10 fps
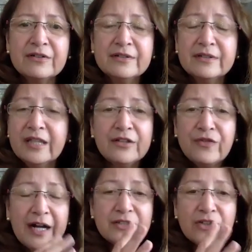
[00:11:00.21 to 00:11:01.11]
then
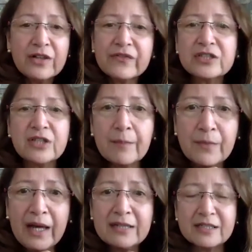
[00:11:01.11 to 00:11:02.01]
fired all of the top
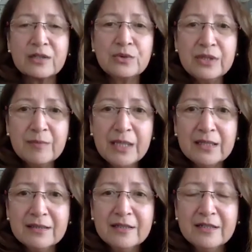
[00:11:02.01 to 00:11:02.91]
brass, including me.